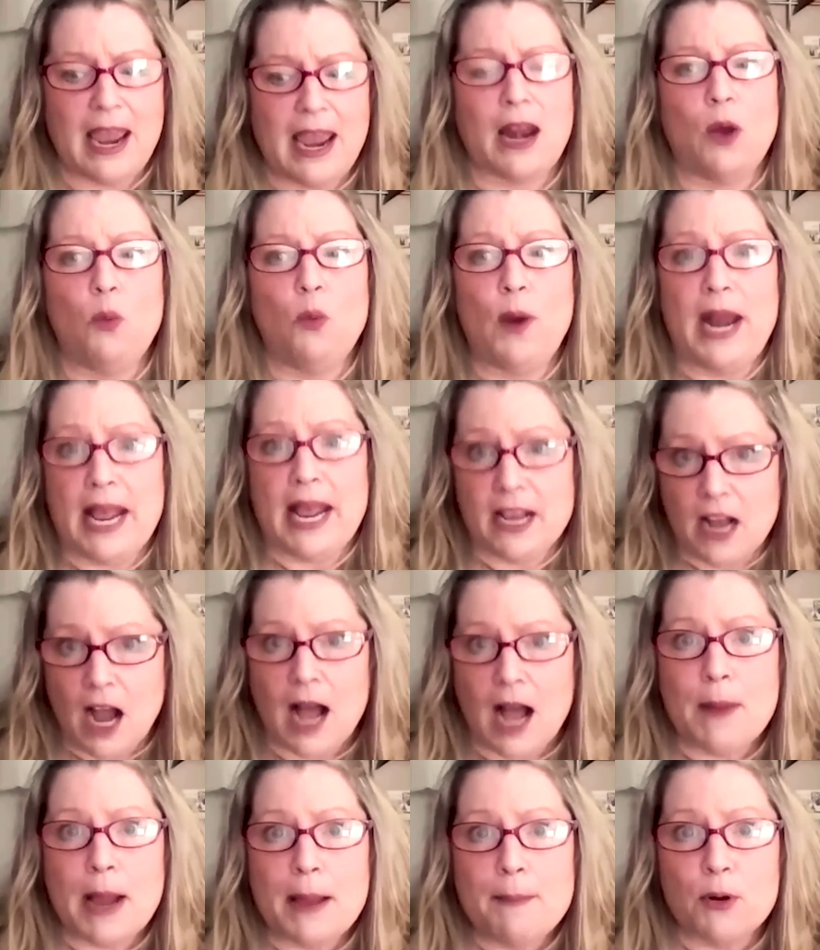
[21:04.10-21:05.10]
and I went and
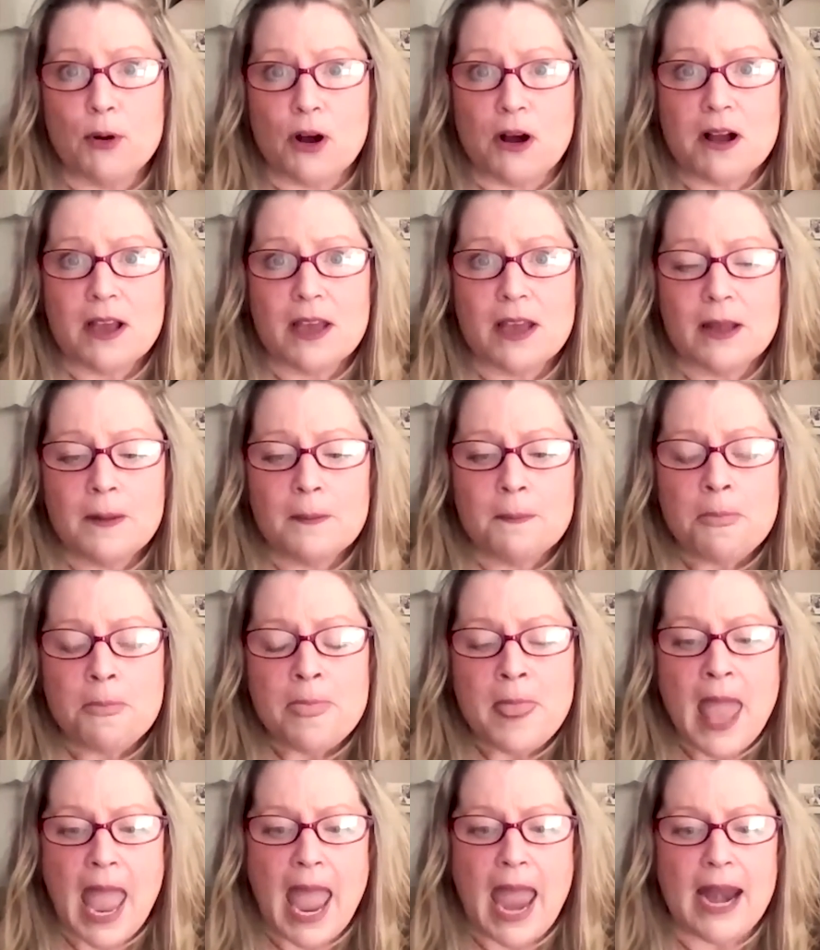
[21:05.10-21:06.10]
got my book,
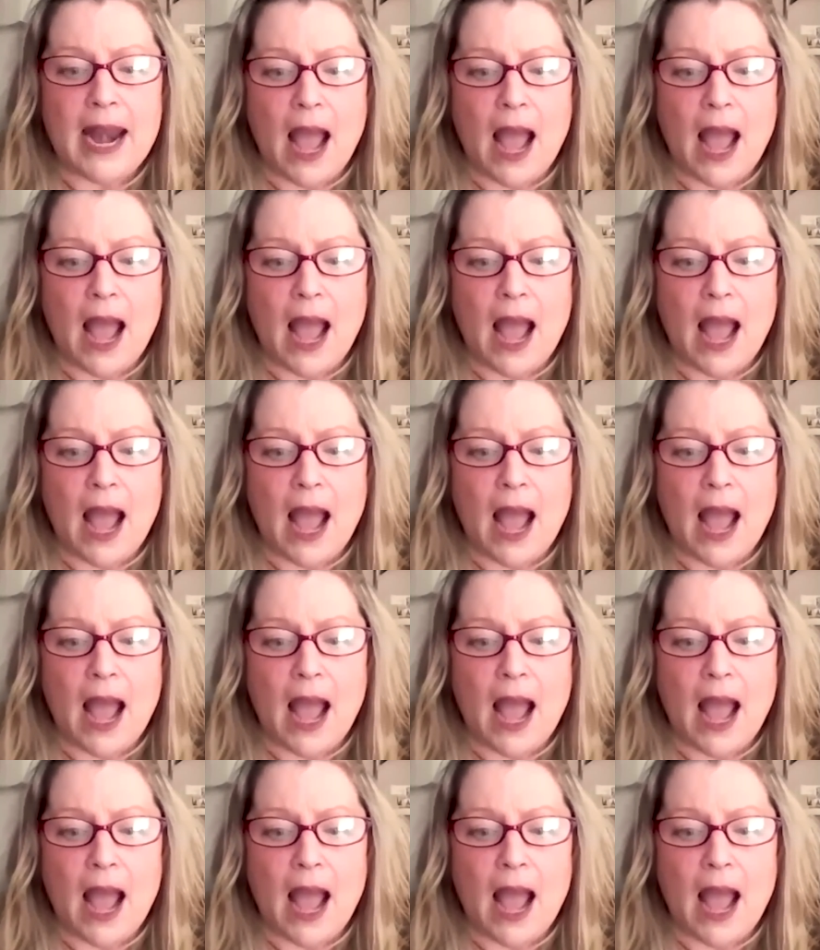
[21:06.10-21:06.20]
and